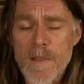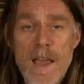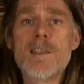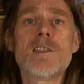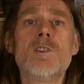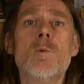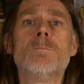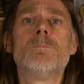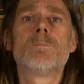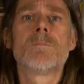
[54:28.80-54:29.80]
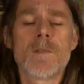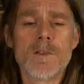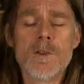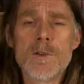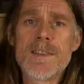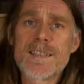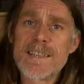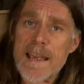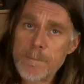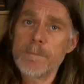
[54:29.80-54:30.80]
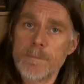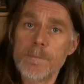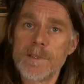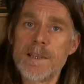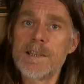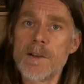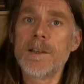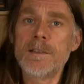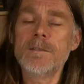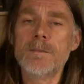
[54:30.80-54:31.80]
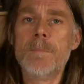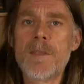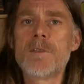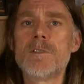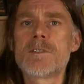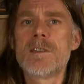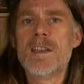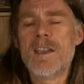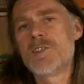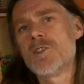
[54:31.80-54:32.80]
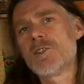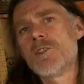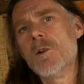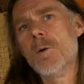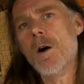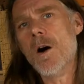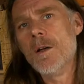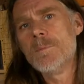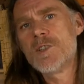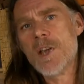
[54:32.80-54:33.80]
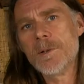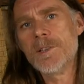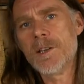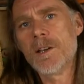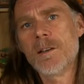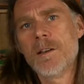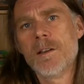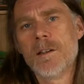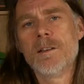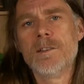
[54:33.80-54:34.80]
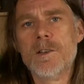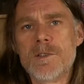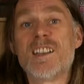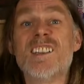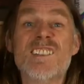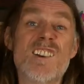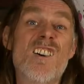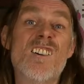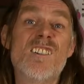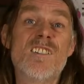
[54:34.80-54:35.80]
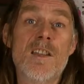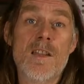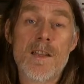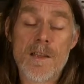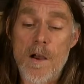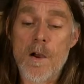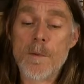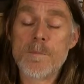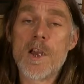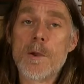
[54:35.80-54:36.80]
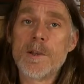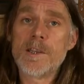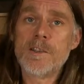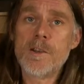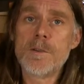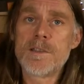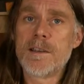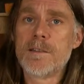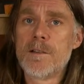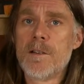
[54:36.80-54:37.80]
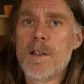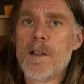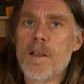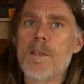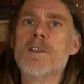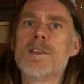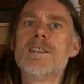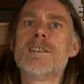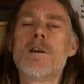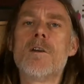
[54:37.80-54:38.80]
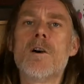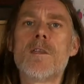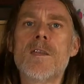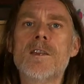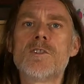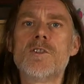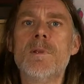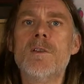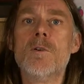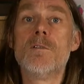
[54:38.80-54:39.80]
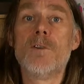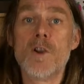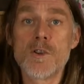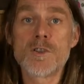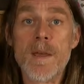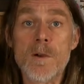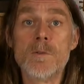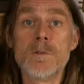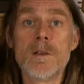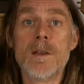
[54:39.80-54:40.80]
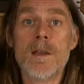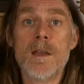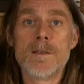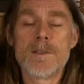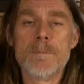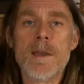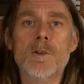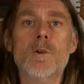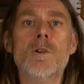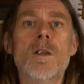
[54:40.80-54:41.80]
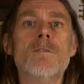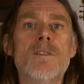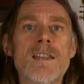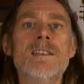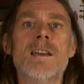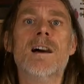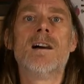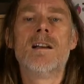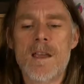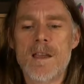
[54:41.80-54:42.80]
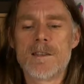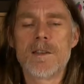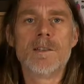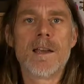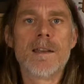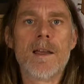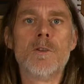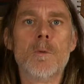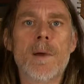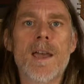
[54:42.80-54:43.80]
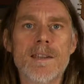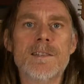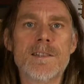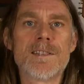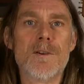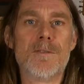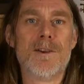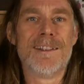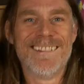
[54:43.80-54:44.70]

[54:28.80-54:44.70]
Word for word: anything you want, using the same design methods. It's just that I'm showing you using a guitar. I'm showing you using the guitar that I think should be your first build to make your life easier so you don't end up hating yourself.